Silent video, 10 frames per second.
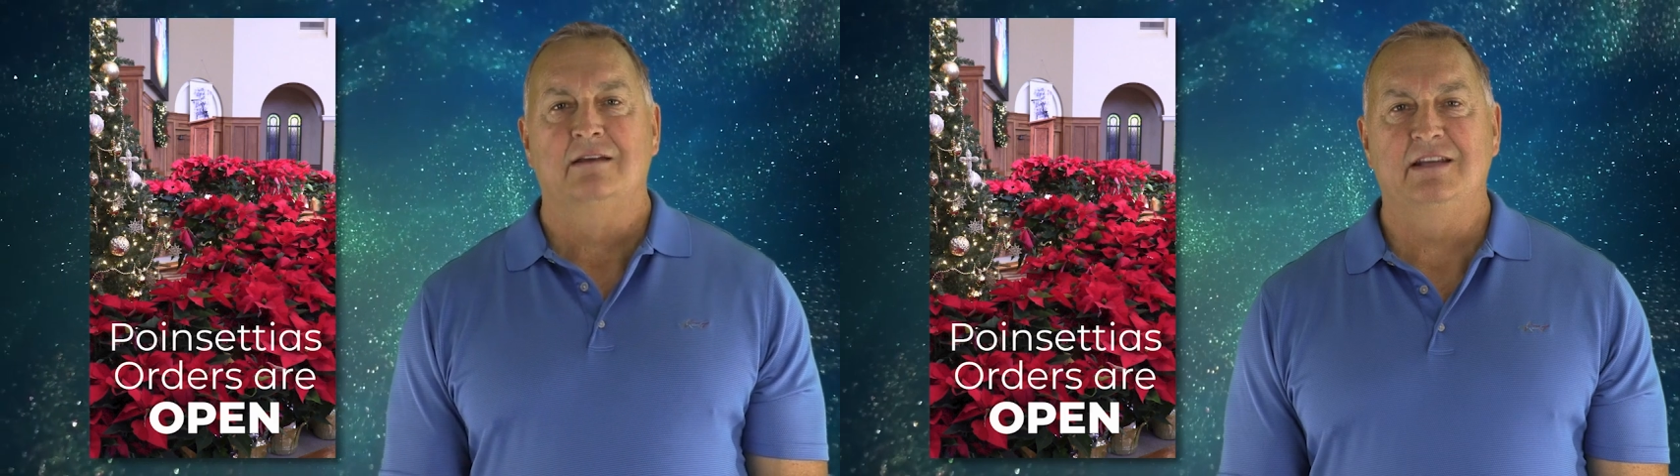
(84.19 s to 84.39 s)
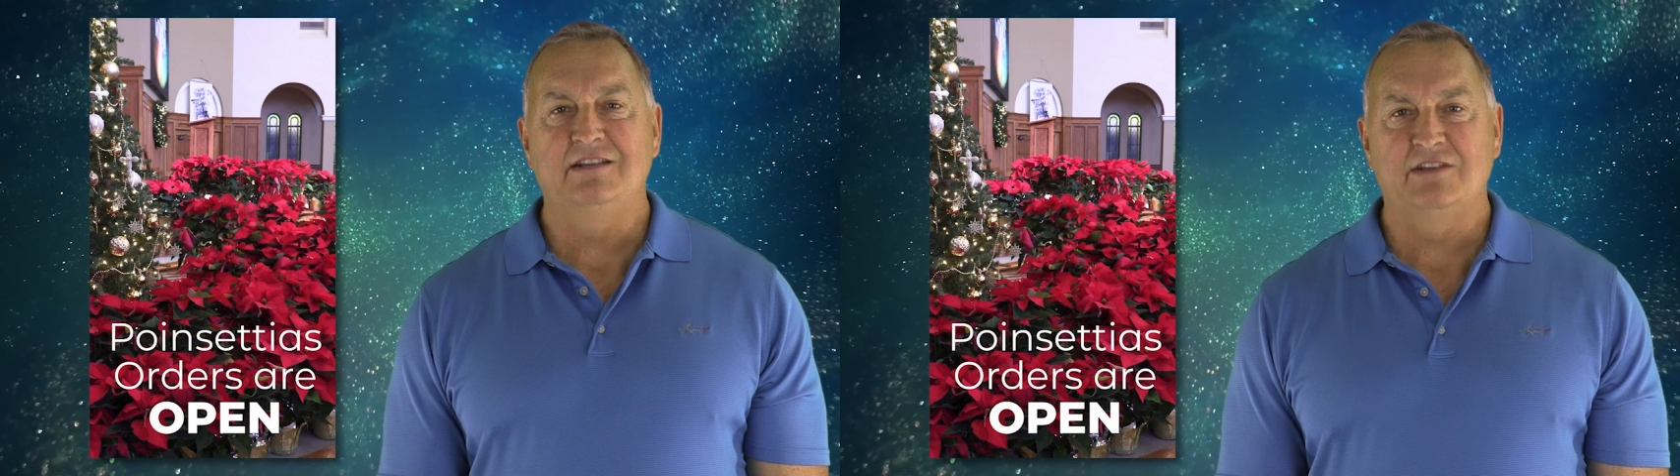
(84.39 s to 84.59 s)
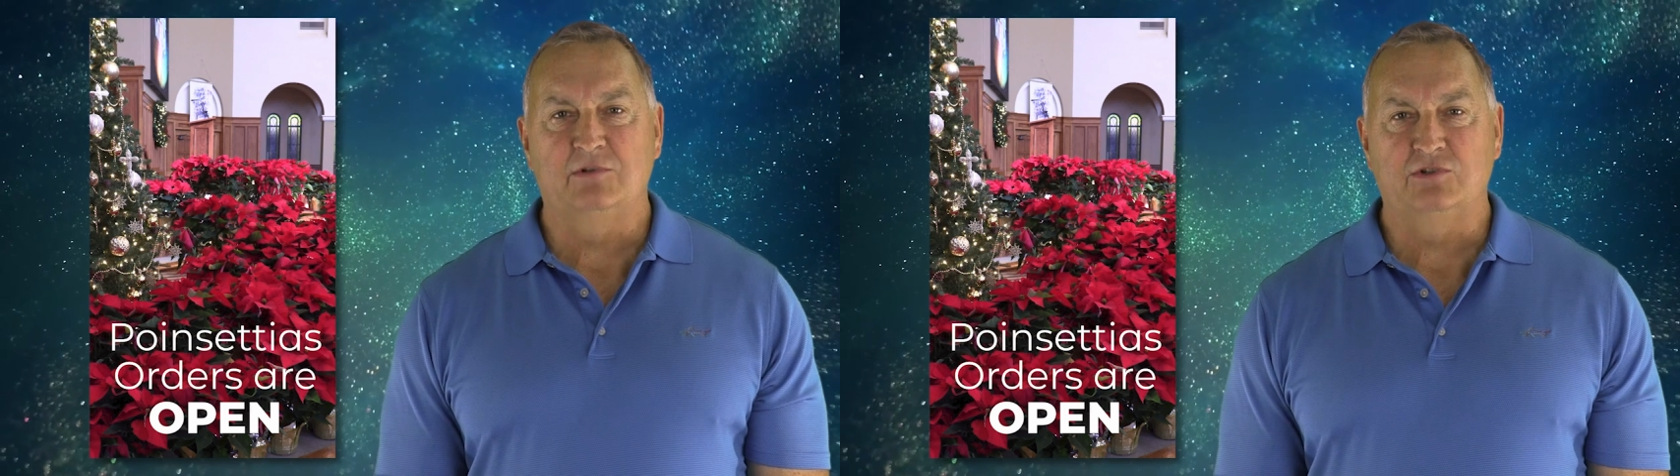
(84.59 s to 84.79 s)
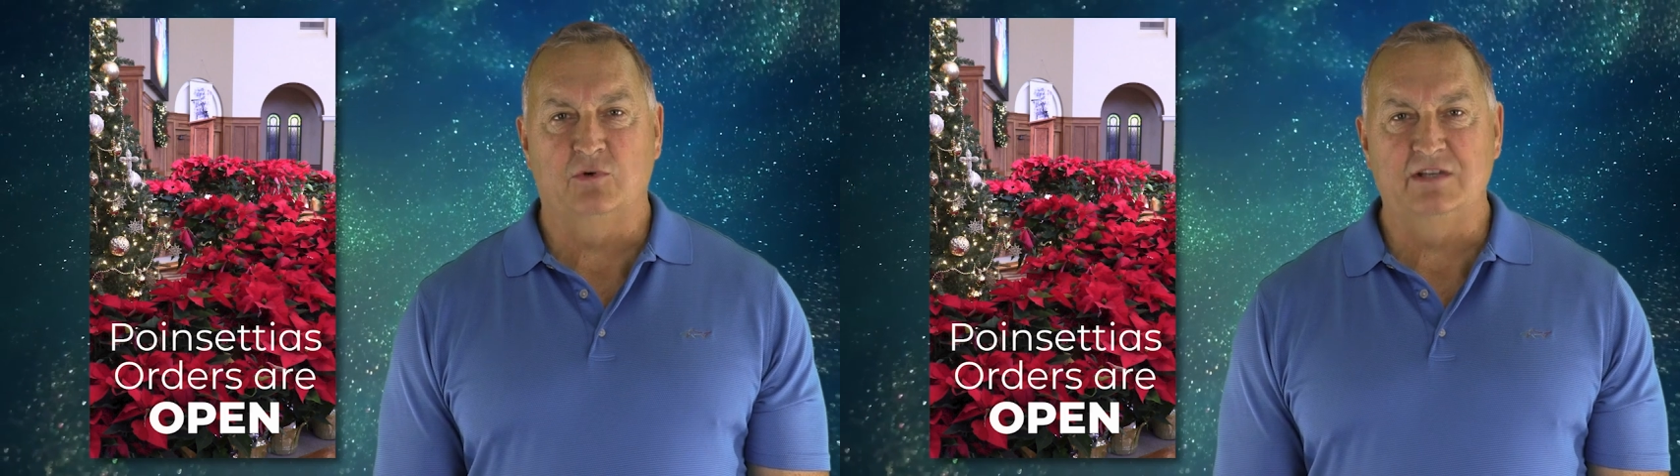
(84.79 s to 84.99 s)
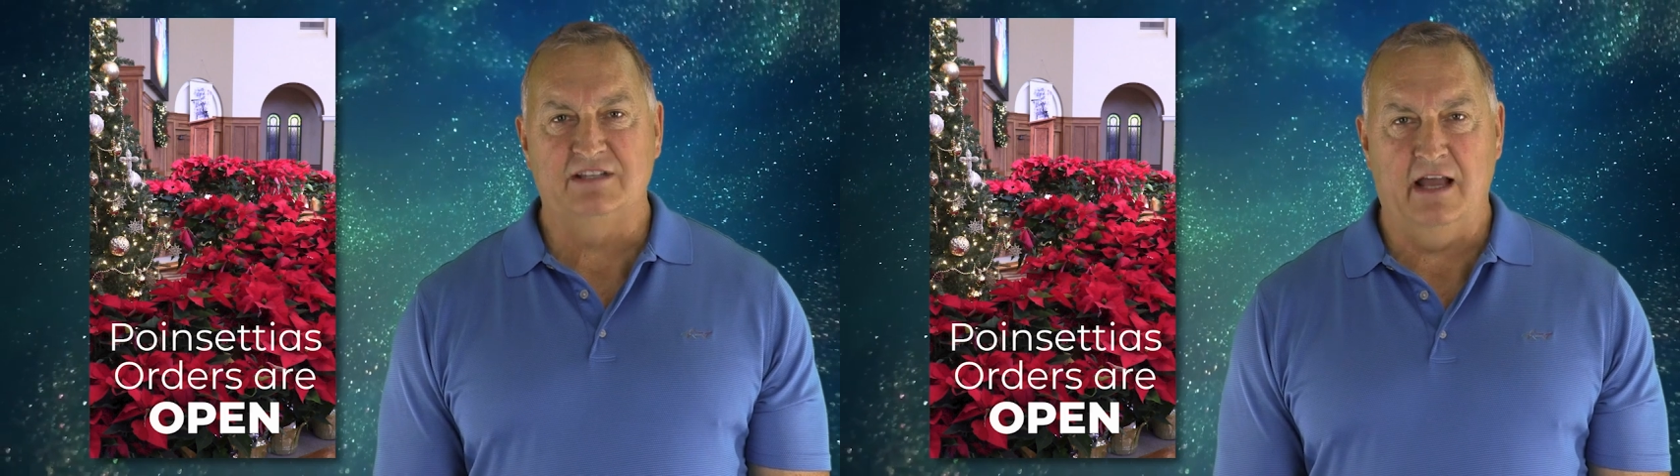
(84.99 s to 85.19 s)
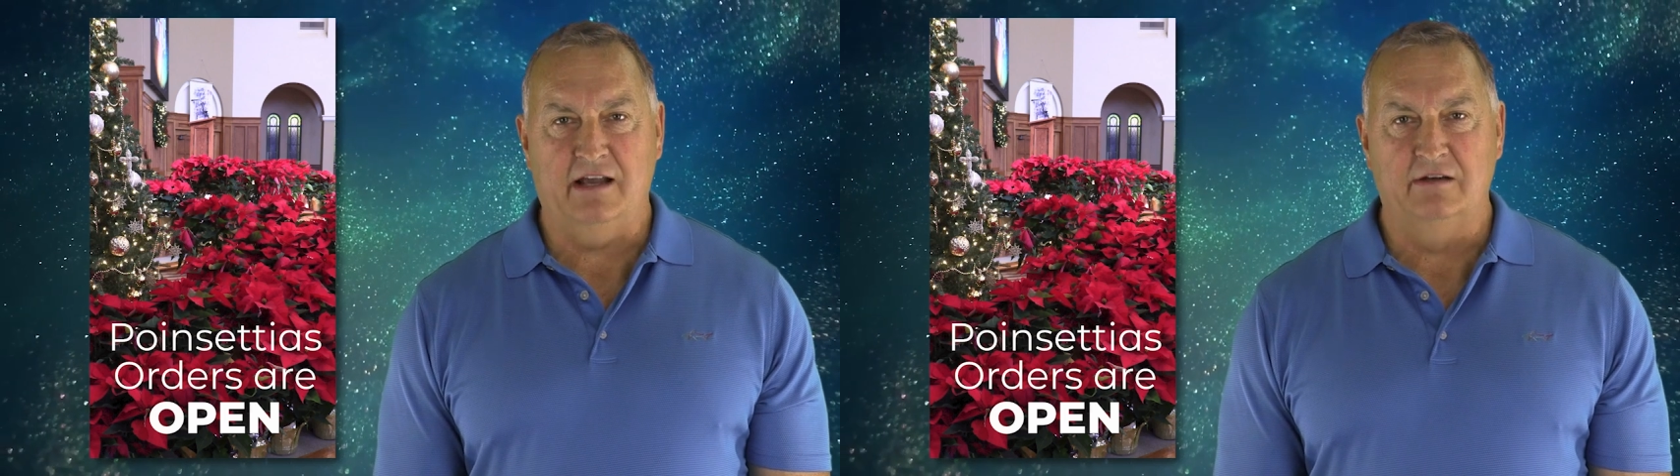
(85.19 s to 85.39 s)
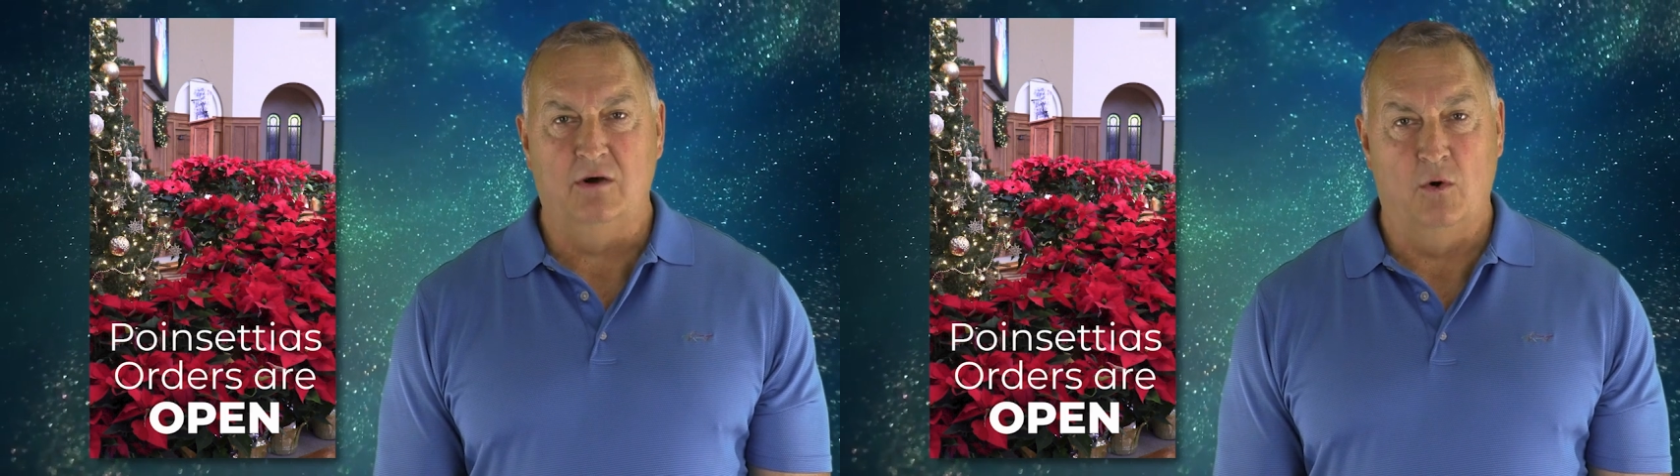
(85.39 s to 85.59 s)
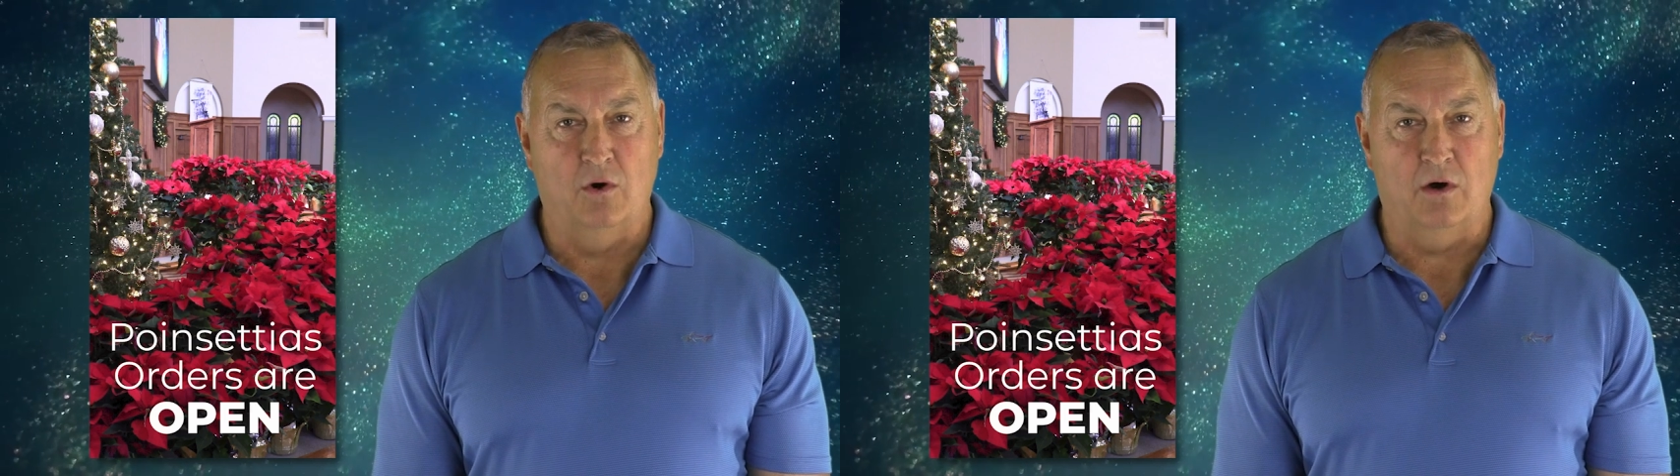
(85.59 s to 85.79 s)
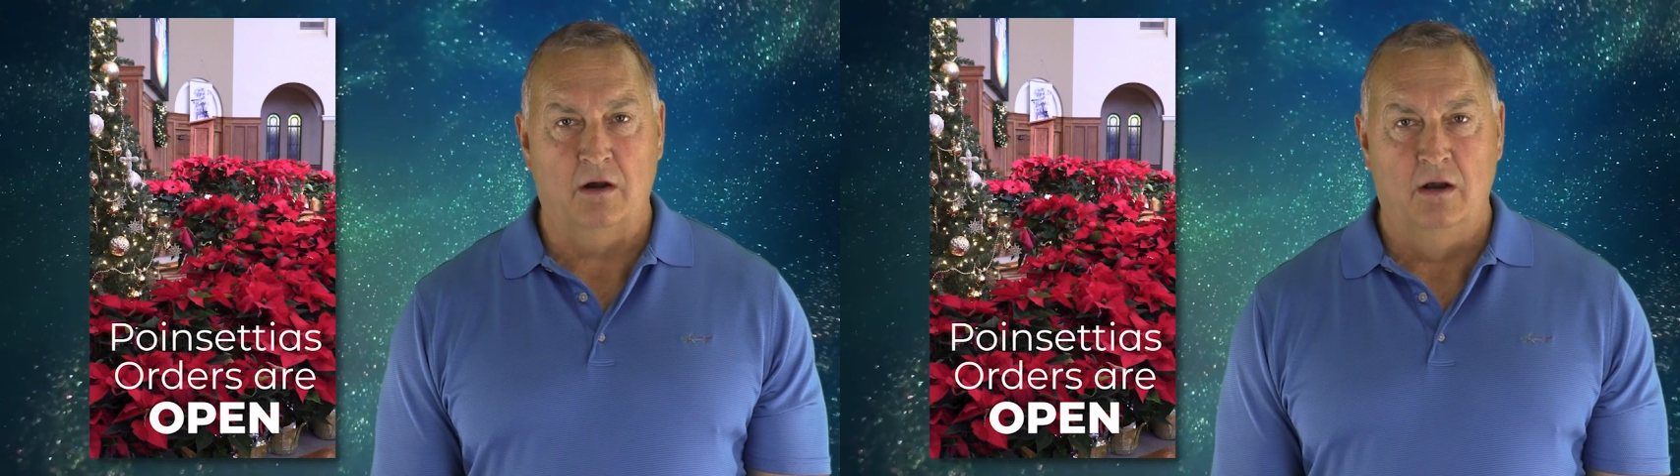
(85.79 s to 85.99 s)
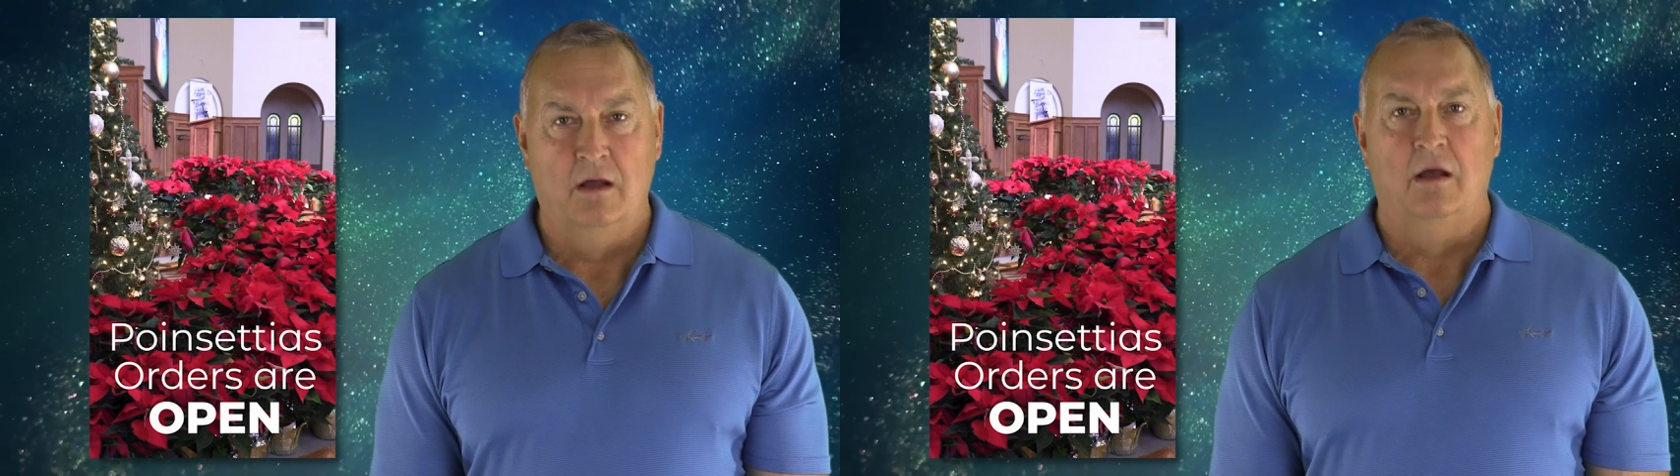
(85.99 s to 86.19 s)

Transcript: December 22nd, or